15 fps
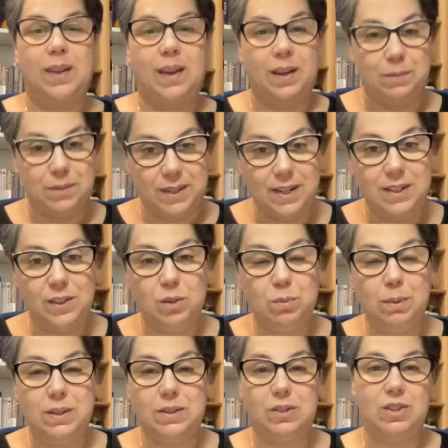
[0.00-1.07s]
I'm sending you
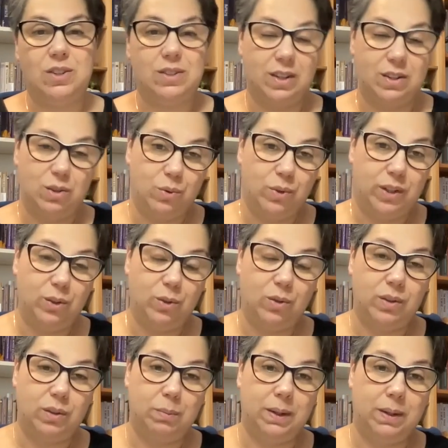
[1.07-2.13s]
messages and you're
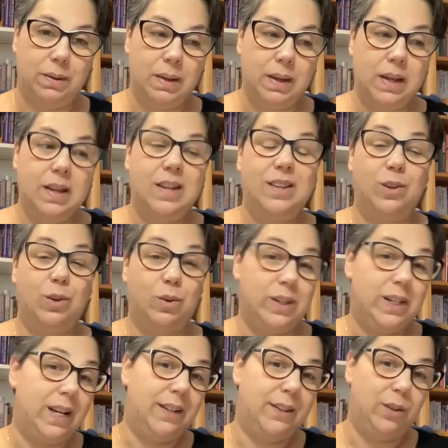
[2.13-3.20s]
ignoring me. The
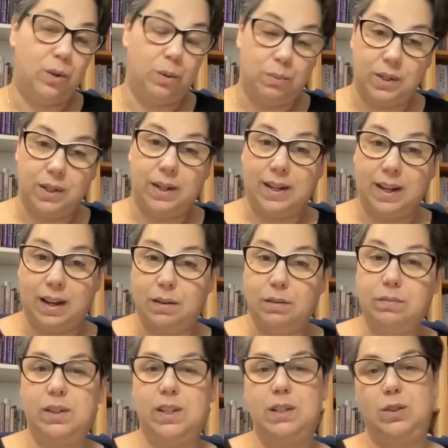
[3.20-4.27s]
only other option I
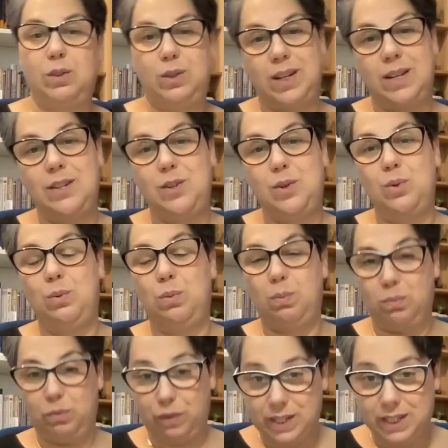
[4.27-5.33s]
have is to send you
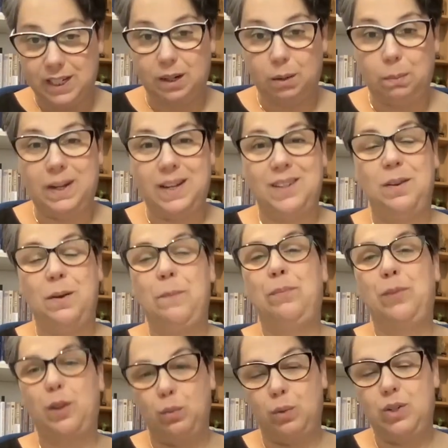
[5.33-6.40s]
physical pain,
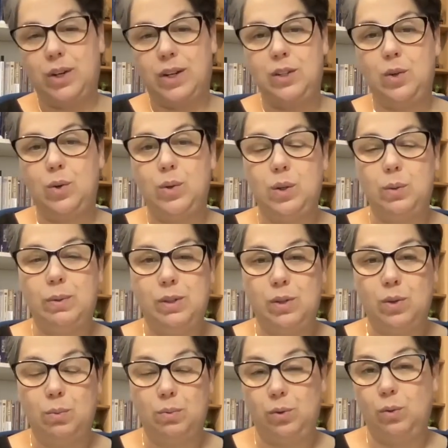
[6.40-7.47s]
which I know you
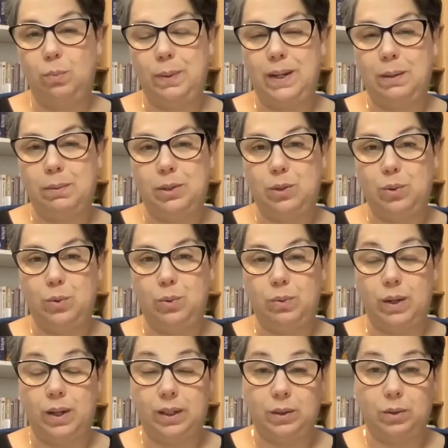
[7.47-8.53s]
will not be able
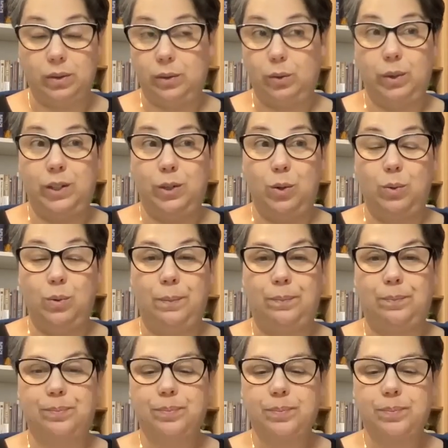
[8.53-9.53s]
to ignore.